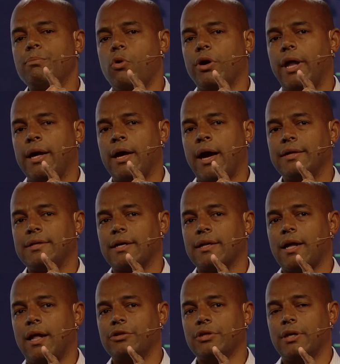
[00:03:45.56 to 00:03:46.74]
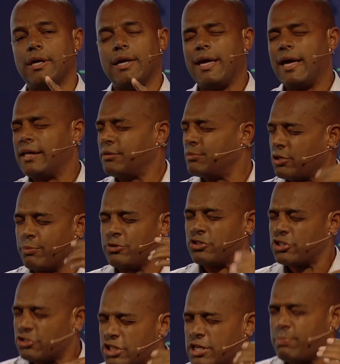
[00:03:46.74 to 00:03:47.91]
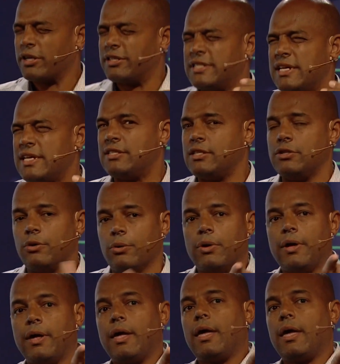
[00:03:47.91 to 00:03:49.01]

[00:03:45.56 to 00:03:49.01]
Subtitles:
bit more in AI technology. I'm just going to keep on teasing you.